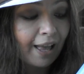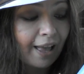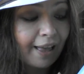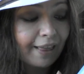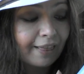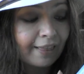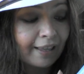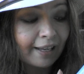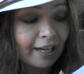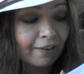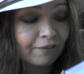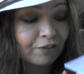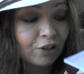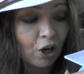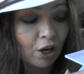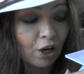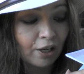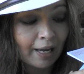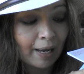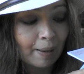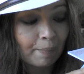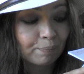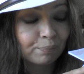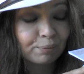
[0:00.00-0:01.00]
Then I've
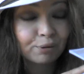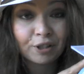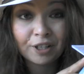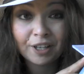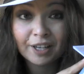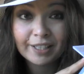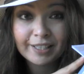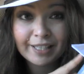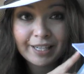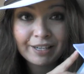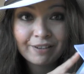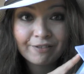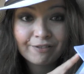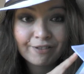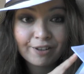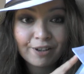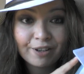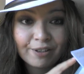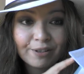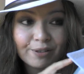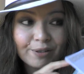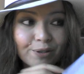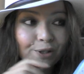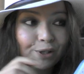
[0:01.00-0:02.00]
got product info.
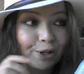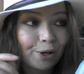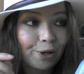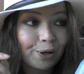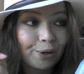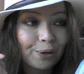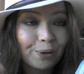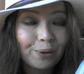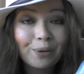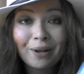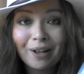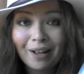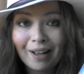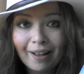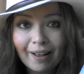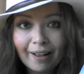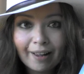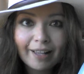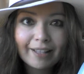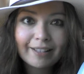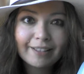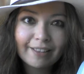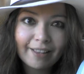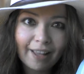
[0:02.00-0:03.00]
So
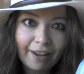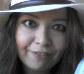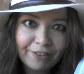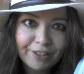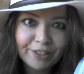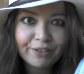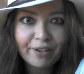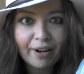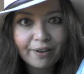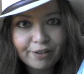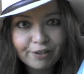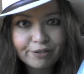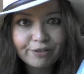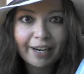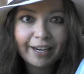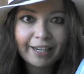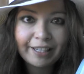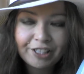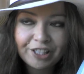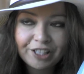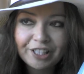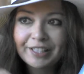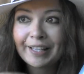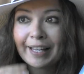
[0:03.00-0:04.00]
Life is Crafted
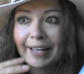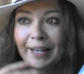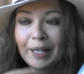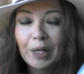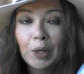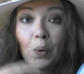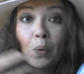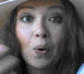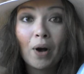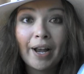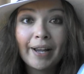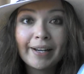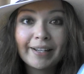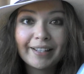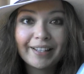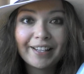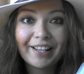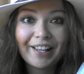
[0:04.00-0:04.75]
range is getting quite